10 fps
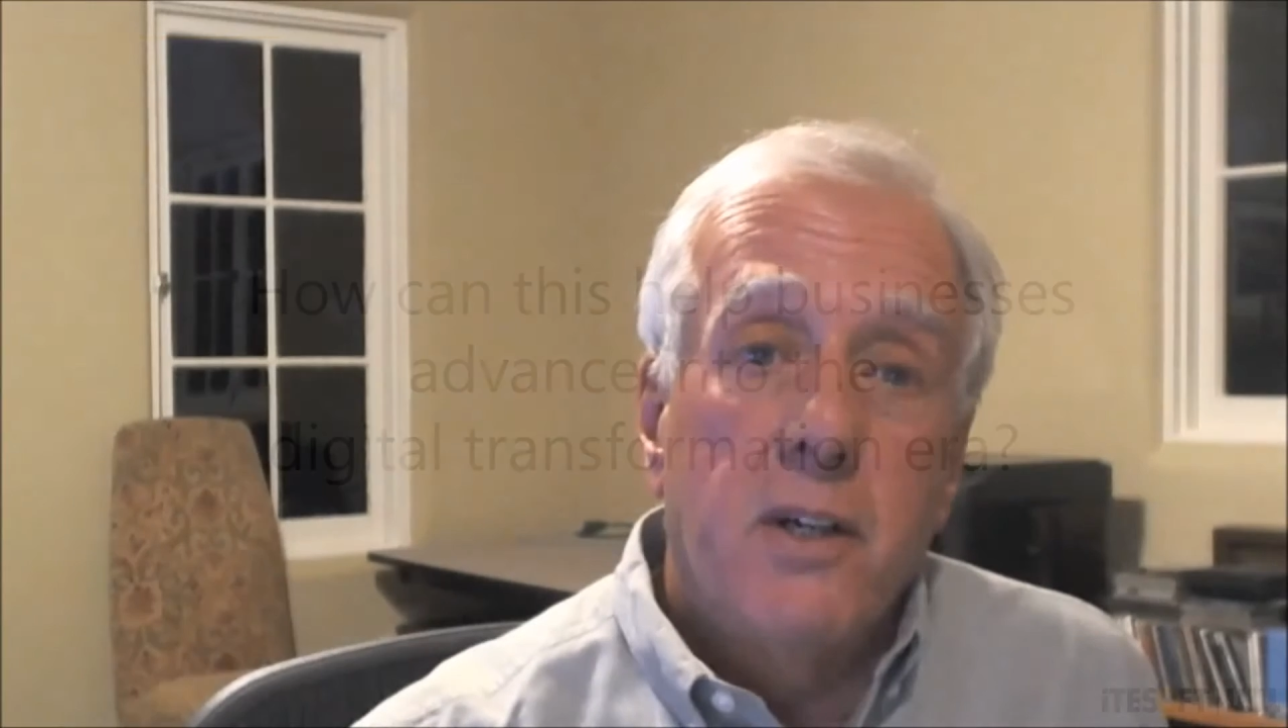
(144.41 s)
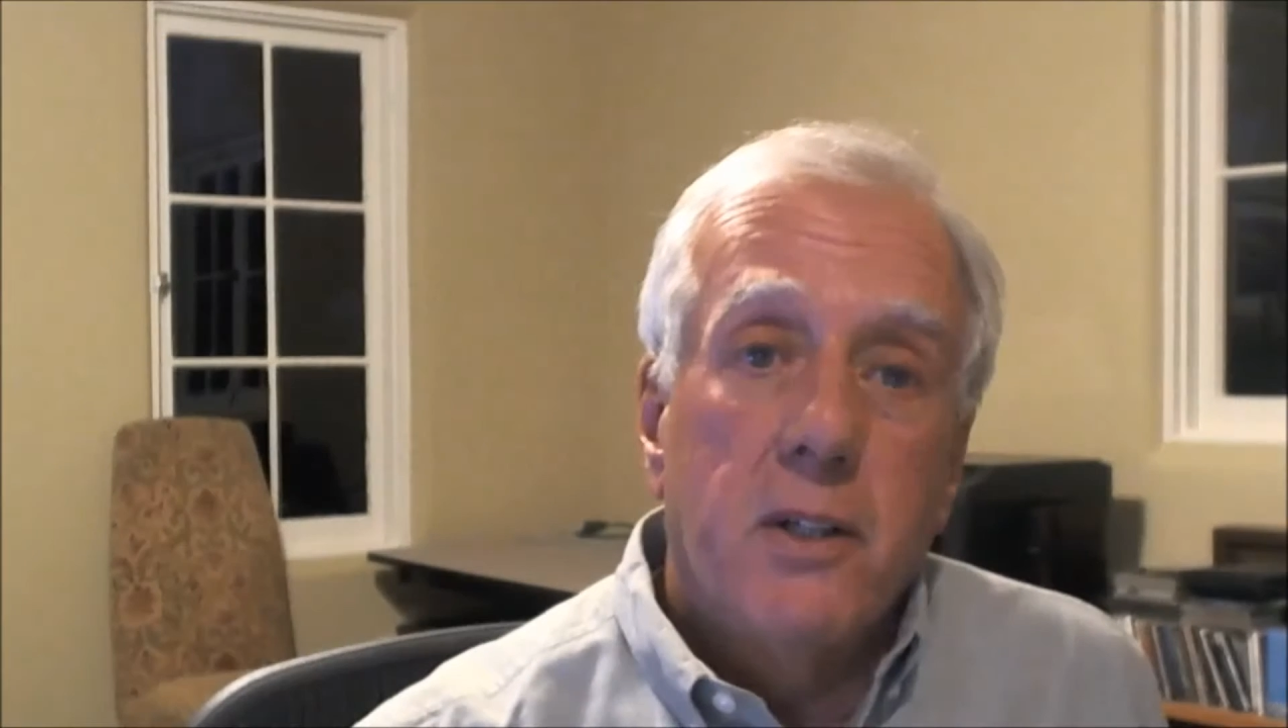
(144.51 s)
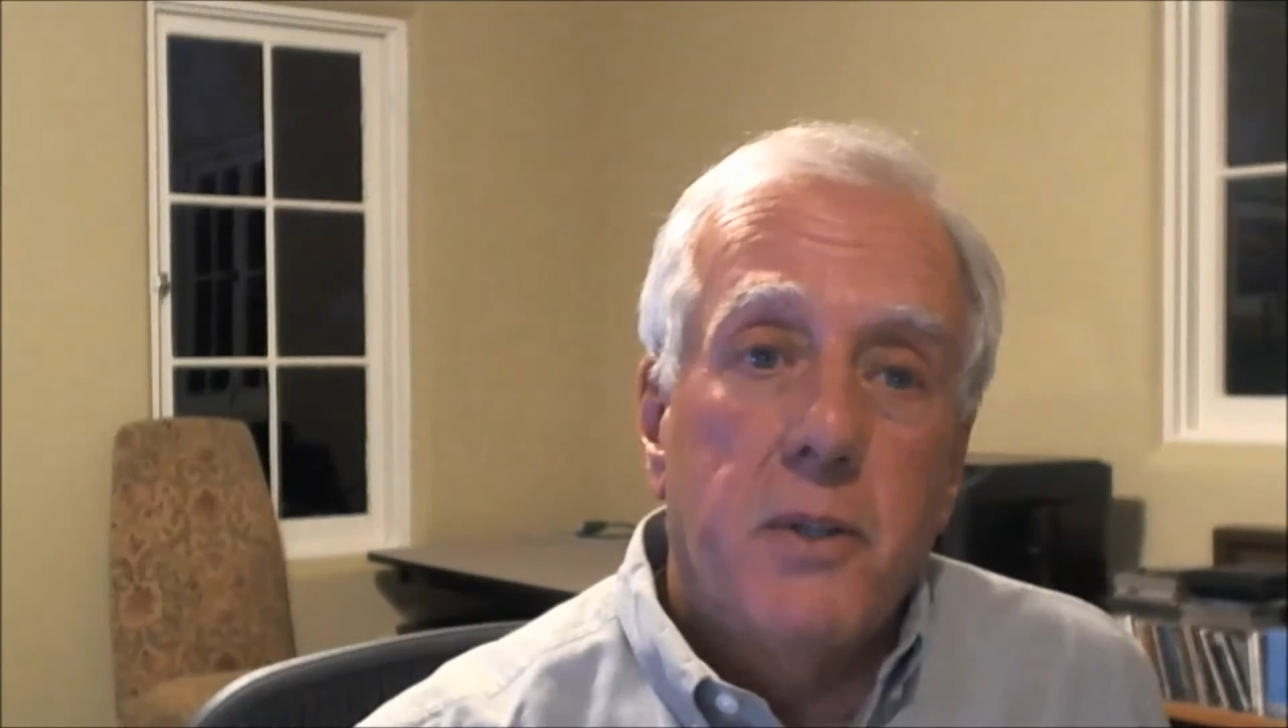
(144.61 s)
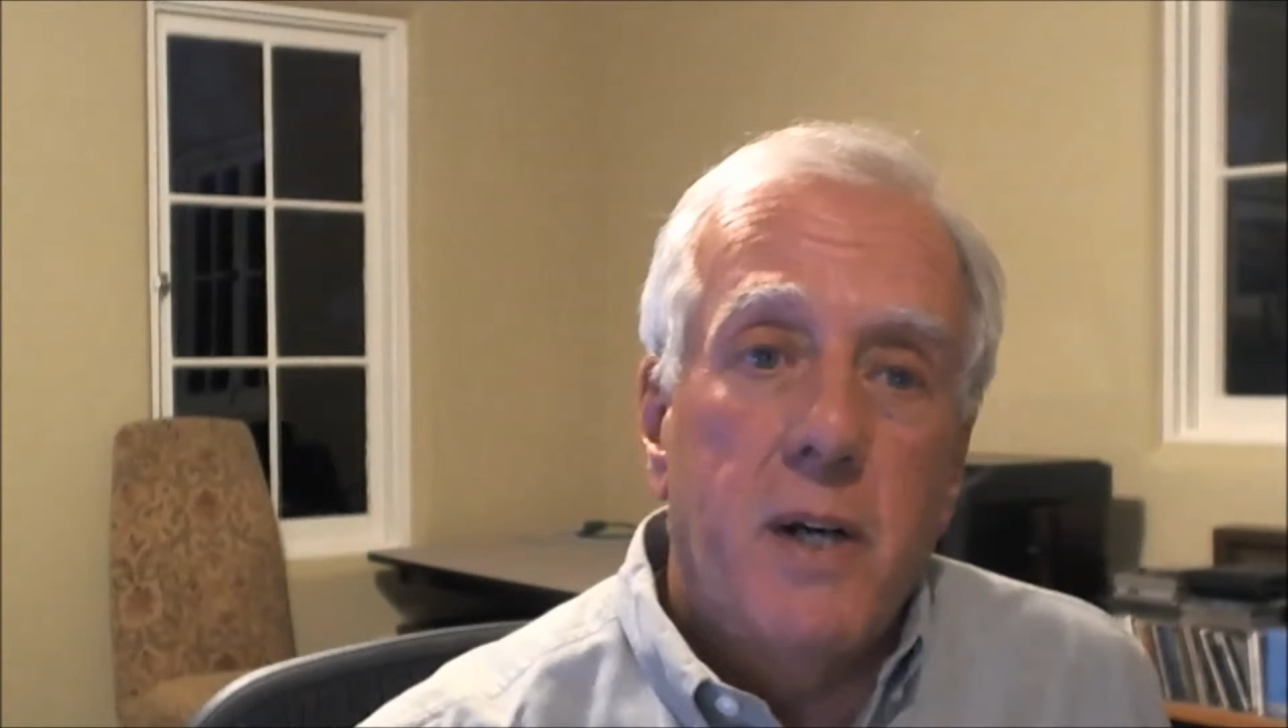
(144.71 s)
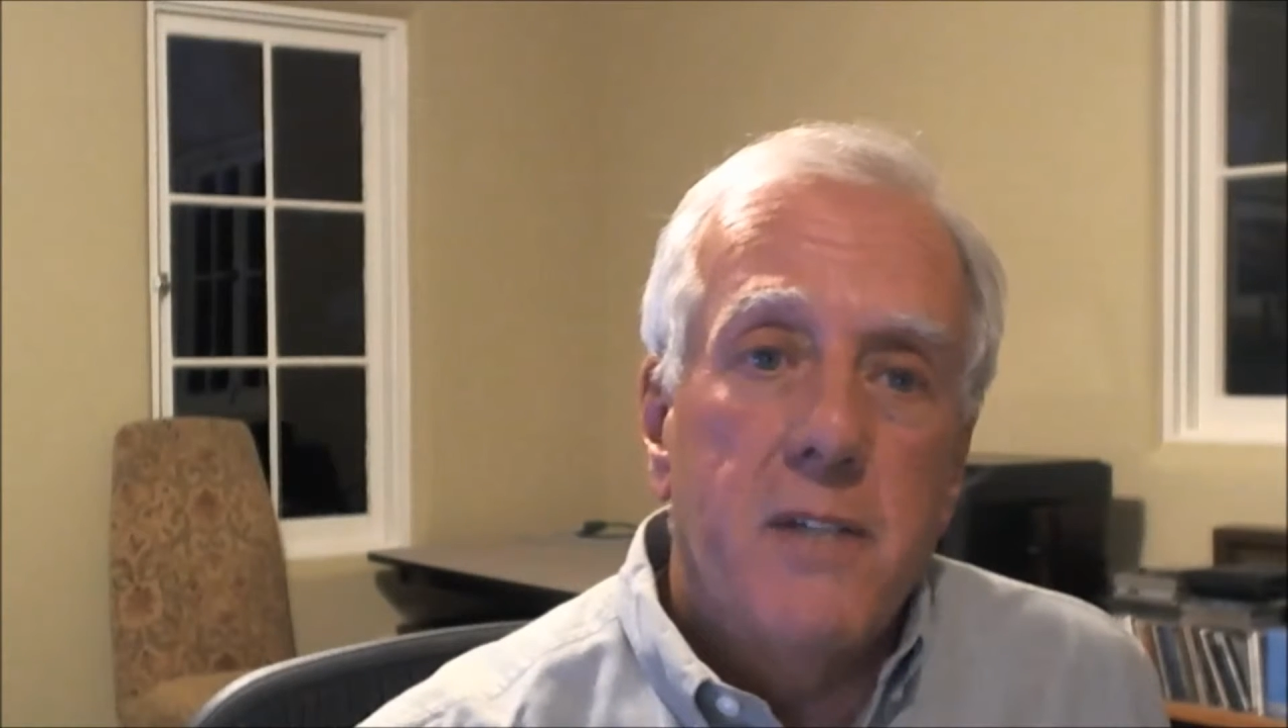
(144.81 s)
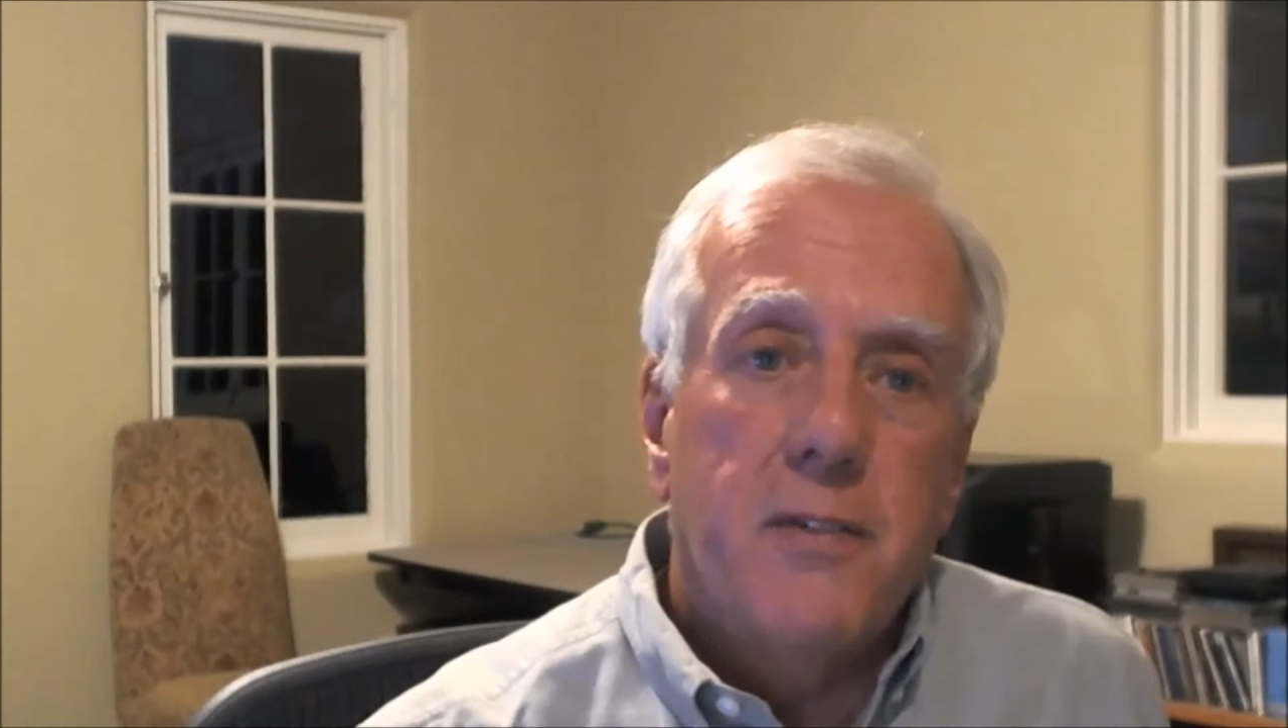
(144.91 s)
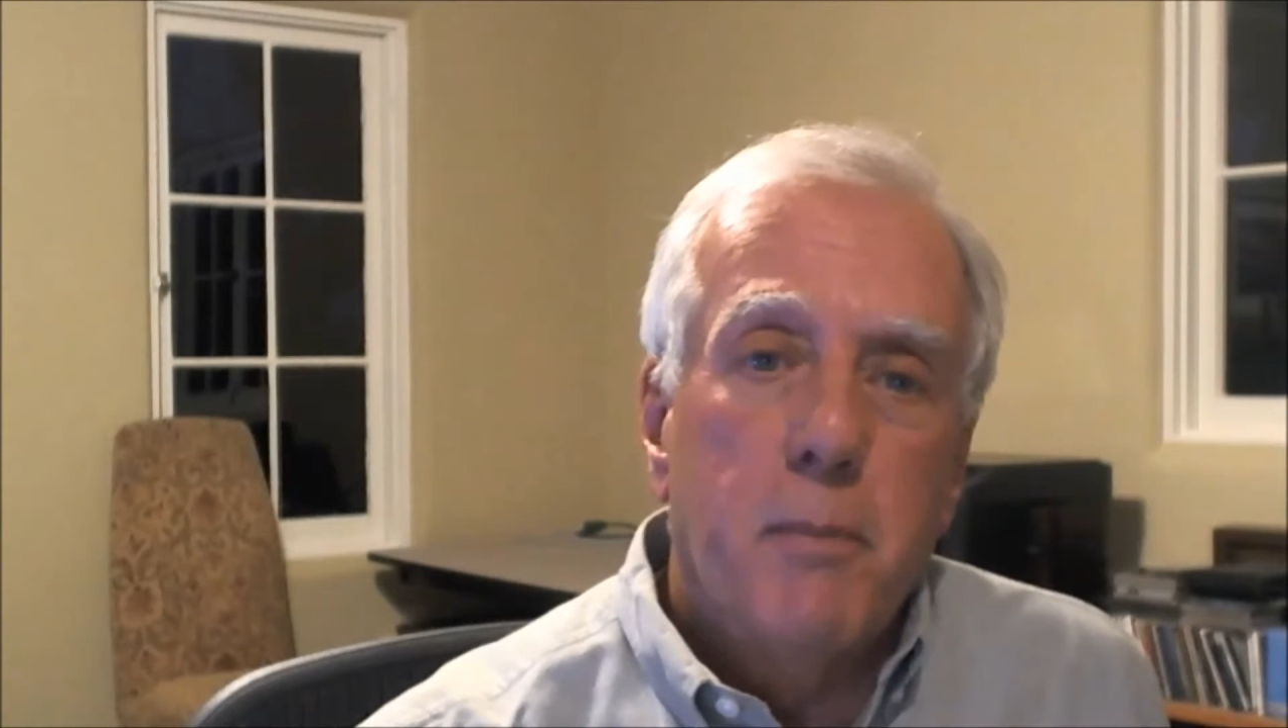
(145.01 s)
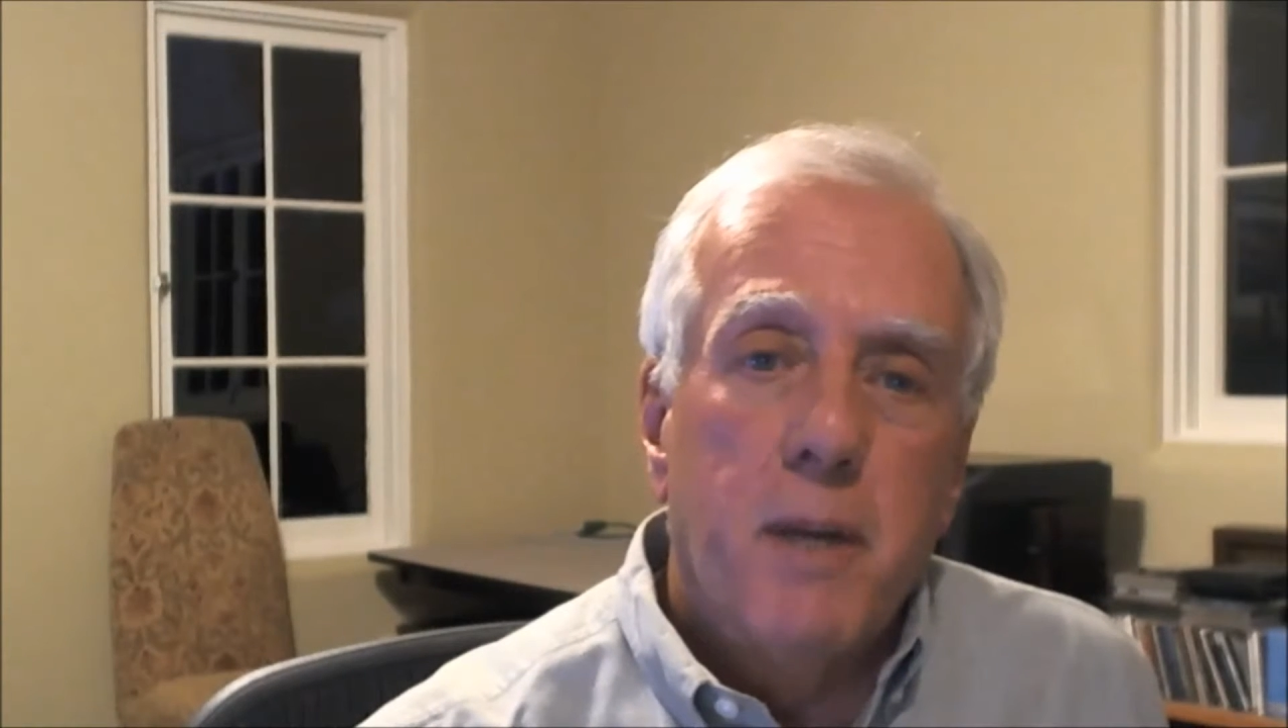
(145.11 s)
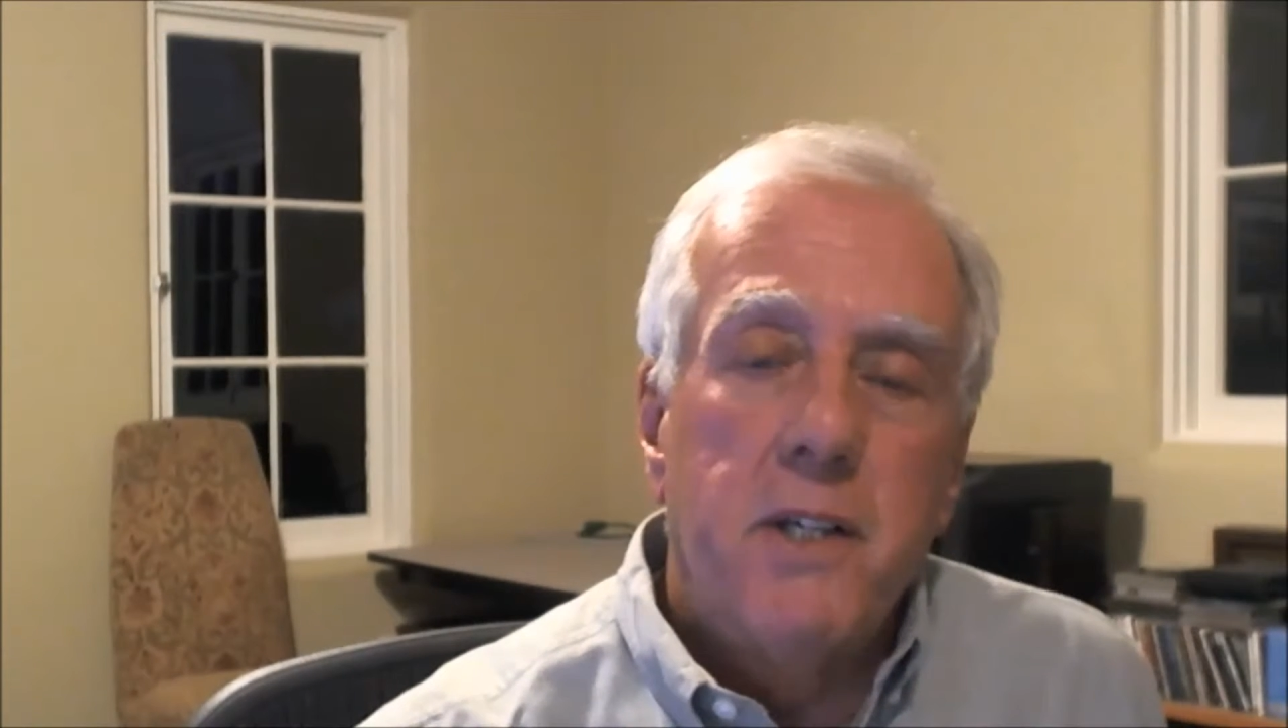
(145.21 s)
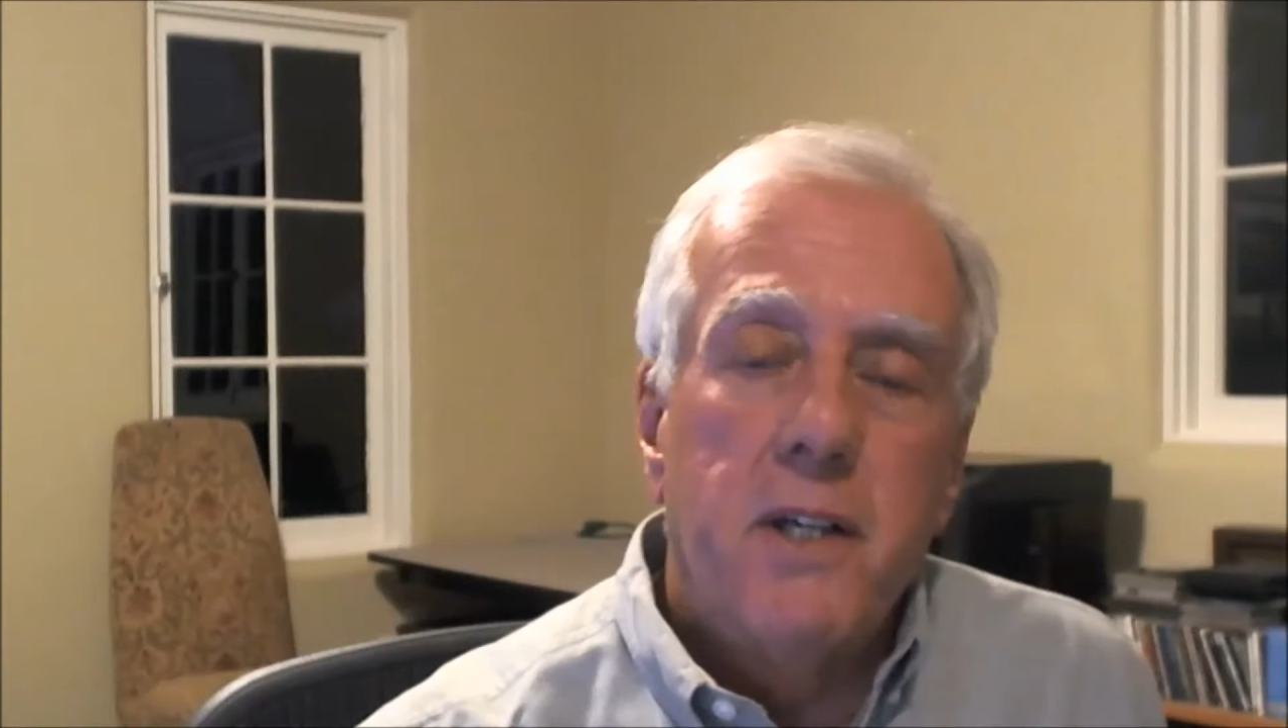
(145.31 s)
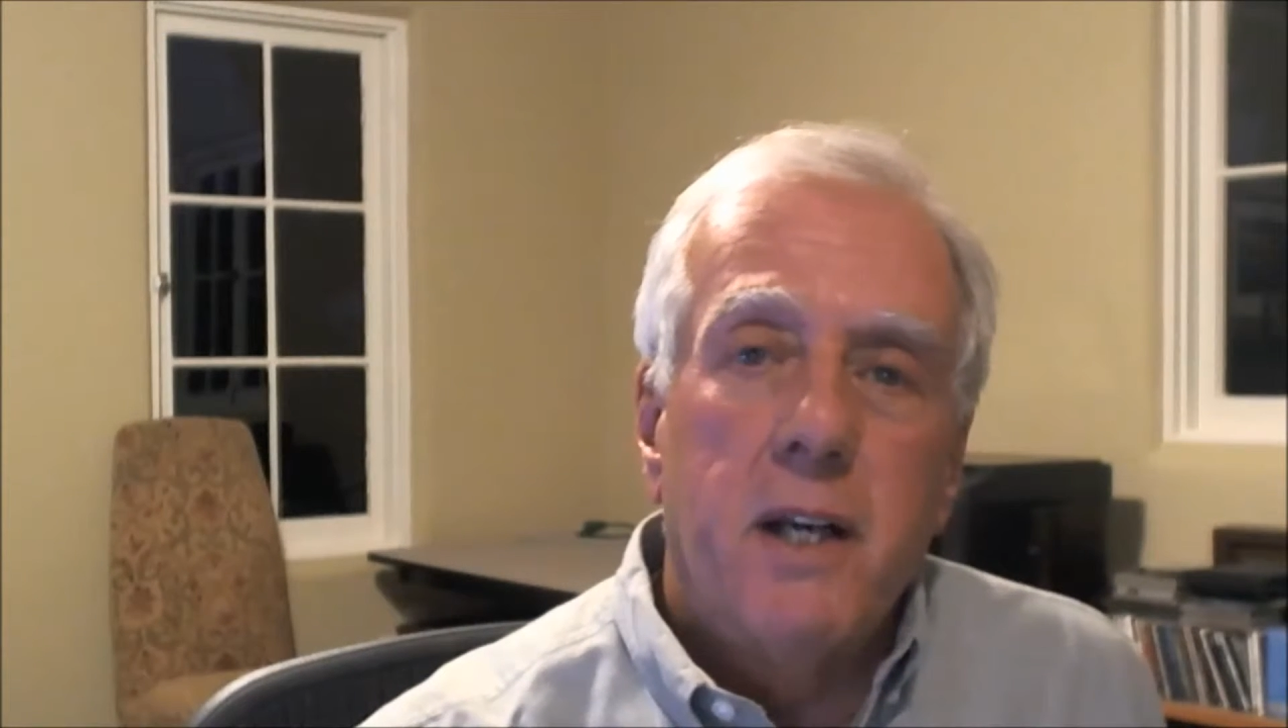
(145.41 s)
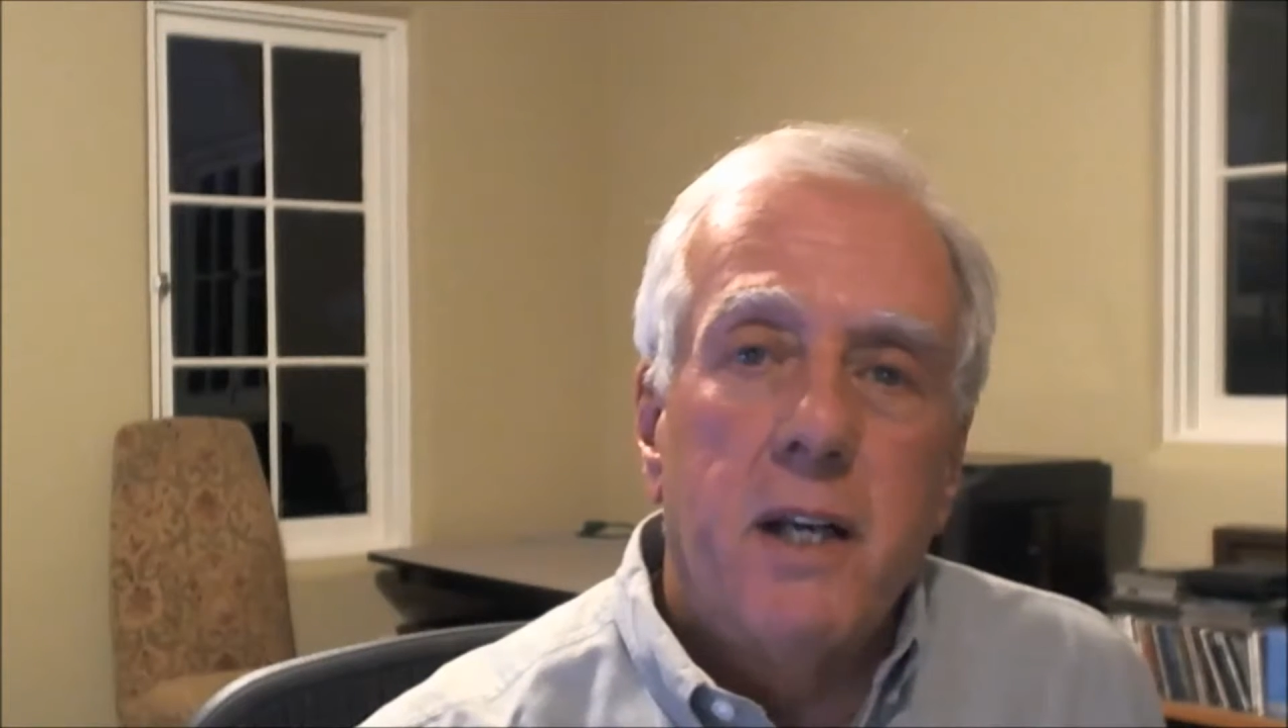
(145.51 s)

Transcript: transformation